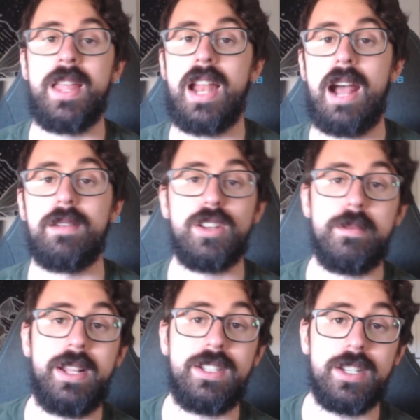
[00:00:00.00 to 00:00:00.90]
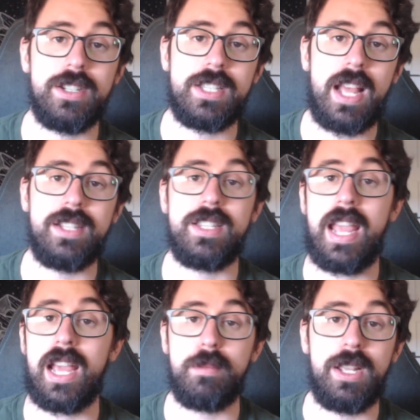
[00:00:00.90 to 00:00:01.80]
that after the main series ends,
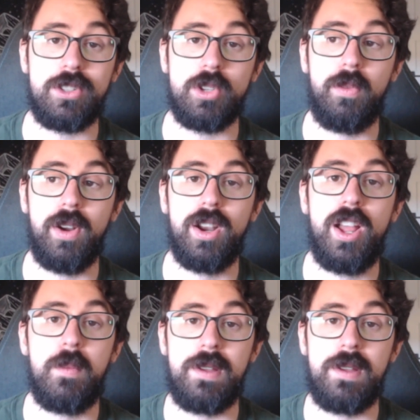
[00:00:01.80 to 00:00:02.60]
the anime is over,